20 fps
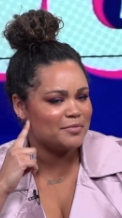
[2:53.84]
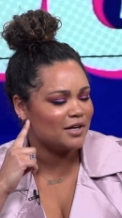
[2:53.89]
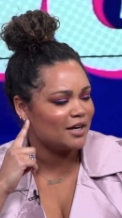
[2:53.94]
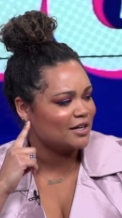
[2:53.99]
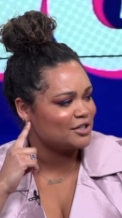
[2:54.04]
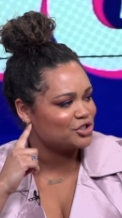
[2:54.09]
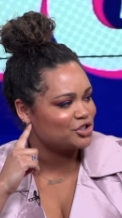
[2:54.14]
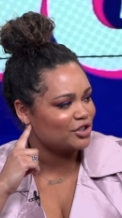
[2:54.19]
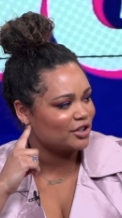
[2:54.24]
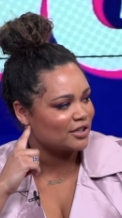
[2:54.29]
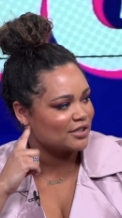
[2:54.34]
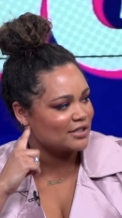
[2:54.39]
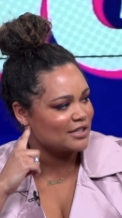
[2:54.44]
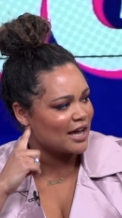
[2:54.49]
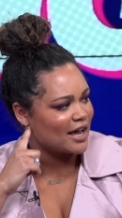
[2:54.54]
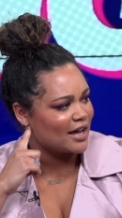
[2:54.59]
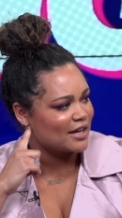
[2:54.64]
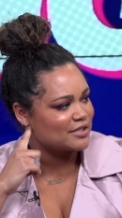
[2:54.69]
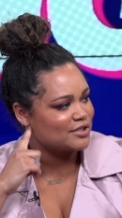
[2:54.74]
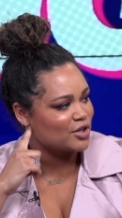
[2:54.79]
not sure.
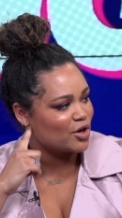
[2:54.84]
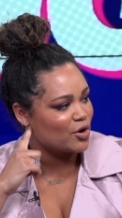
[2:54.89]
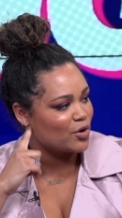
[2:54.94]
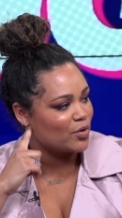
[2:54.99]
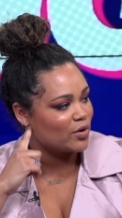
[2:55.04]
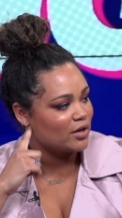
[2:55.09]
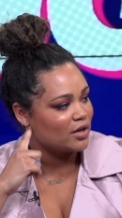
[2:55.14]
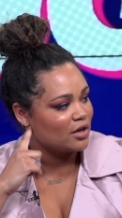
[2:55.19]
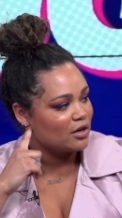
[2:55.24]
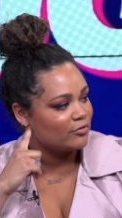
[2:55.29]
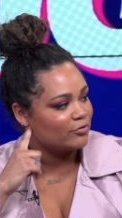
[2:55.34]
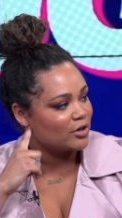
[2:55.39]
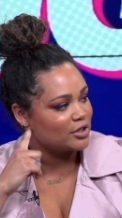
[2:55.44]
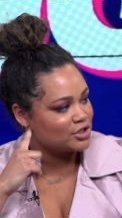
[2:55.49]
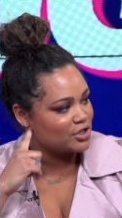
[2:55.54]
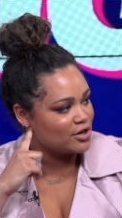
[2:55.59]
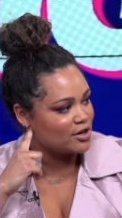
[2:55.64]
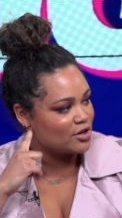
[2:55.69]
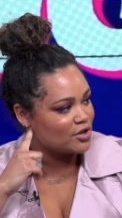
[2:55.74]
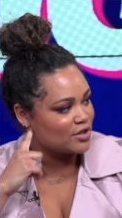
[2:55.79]
Yeah, so
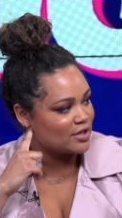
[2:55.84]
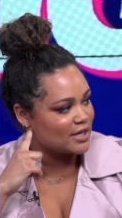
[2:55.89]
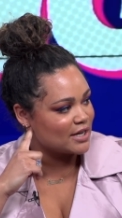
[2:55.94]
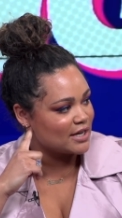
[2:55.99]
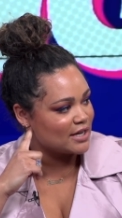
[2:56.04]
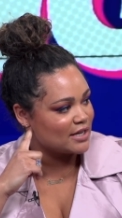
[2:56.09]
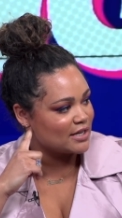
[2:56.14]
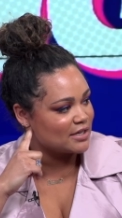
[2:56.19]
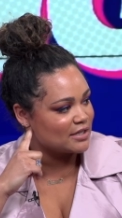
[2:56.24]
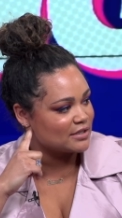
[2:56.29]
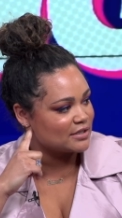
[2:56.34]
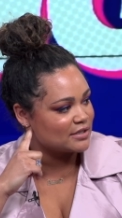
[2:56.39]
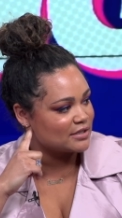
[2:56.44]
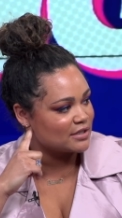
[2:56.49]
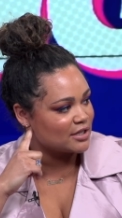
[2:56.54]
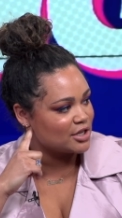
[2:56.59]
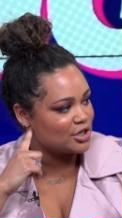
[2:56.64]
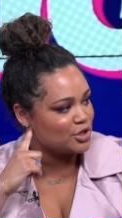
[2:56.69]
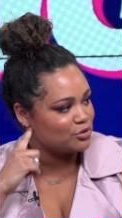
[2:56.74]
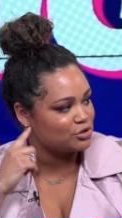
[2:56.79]
fraternal is
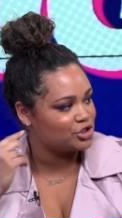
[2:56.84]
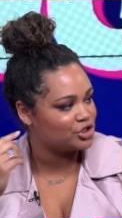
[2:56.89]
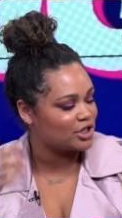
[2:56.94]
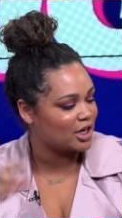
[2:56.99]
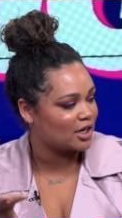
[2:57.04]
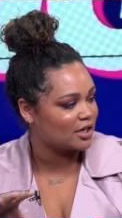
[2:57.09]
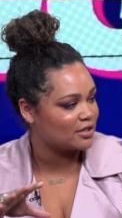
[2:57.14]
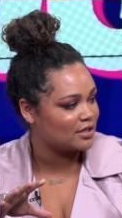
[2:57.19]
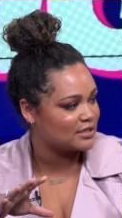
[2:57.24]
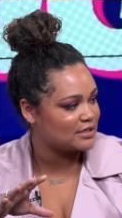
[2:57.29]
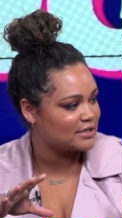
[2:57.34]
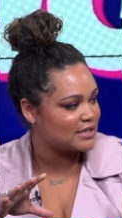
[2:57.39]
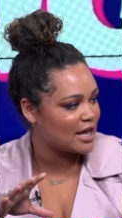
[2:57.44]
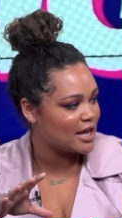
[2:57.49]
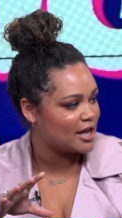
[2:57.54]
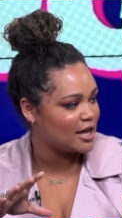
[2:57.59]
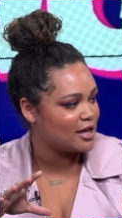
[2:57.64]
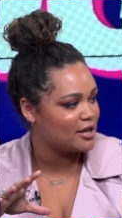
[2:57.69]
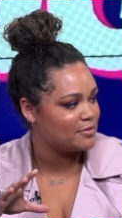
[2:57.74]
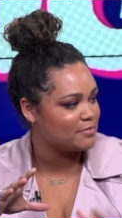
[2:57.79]
you share the
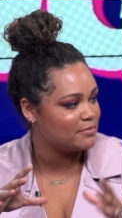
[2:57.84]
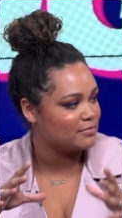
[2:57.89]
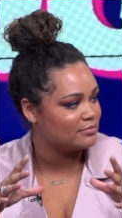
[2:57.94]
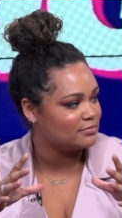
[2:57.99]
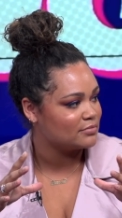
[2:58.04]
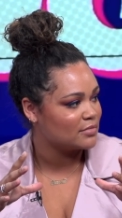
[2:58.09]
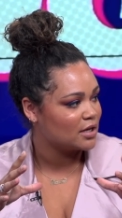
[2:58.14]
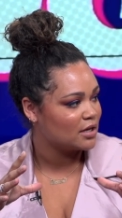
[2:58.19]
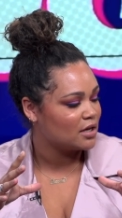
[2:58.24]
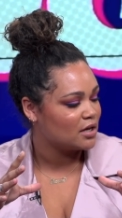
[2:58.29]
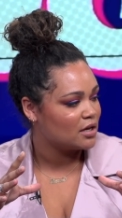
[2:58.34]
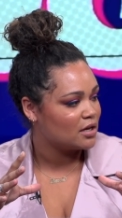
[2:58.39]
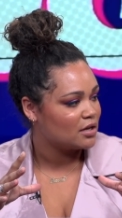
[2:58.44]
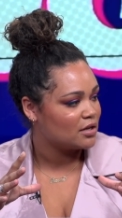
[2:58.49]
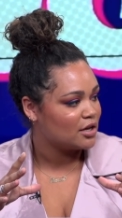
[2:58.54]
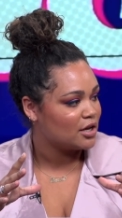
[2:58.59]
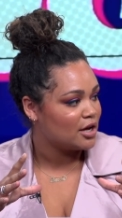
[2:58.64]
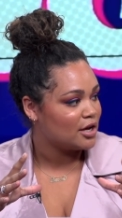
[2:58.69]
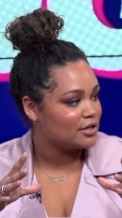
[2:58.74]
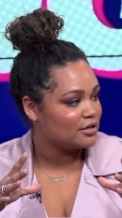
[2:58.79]
same
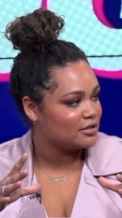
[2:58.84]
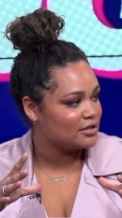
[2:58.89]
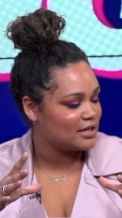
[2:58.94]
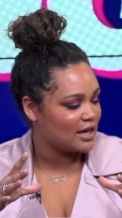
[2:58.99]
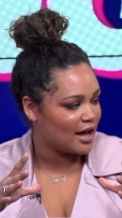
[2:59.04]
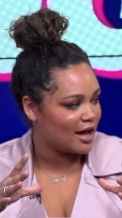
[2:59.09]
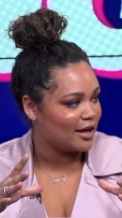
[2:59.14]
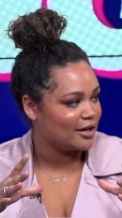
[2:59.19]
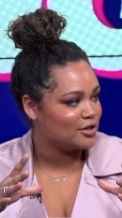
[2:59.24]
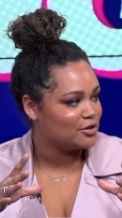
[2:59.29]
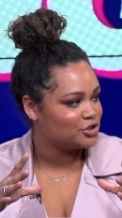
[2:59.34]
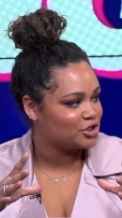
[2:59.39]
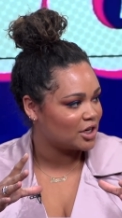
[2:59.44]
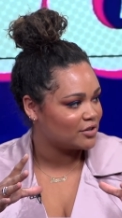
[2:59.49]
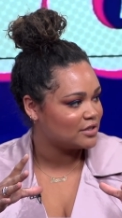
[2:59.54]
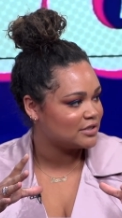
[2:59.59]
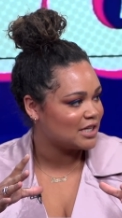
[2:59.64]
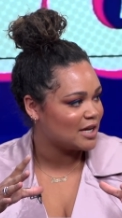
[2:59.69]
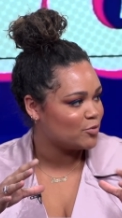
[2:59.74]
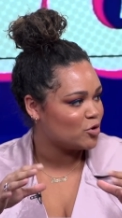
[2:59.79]
womb. Yeah, you share
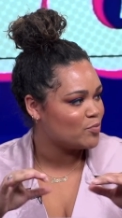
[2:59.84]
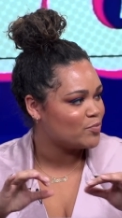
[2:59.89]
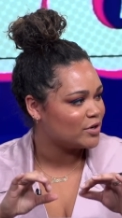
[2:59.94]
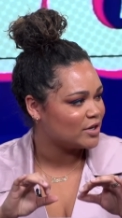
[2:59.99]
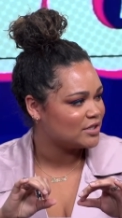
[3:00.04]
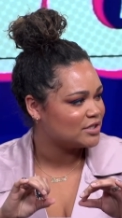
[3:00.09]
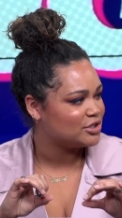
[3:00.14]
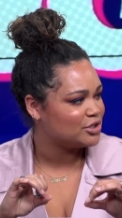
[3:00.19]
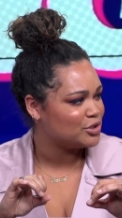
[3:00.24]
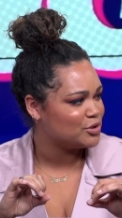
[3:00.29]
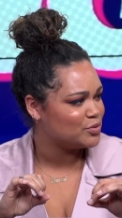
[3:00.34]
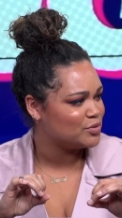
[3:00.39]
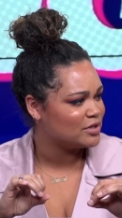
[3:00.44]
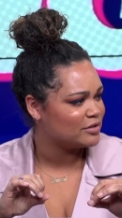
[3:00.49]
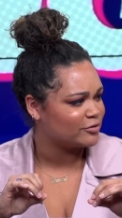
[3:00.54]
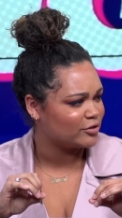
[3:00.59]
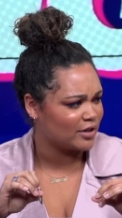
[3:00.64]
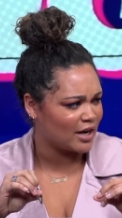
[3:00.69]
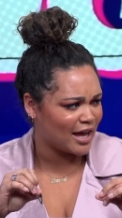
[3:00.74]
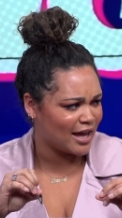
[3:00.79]
the same womb, but it's two
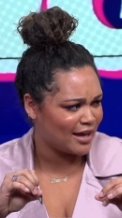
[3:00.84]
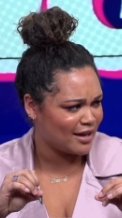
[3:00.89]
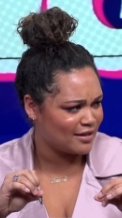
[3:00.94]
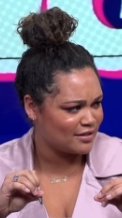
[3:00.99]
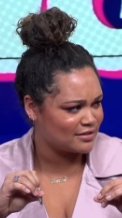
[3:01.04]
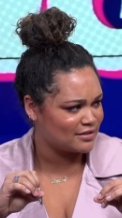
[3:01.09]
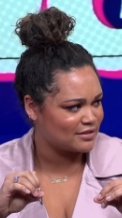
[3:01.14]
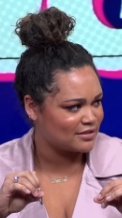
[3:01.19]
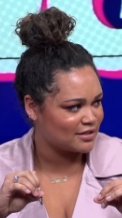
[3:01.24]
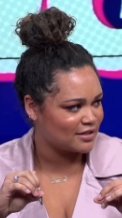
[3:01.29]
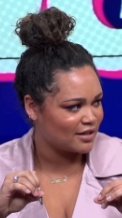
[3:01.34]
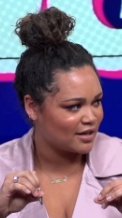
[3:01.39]
different eggs.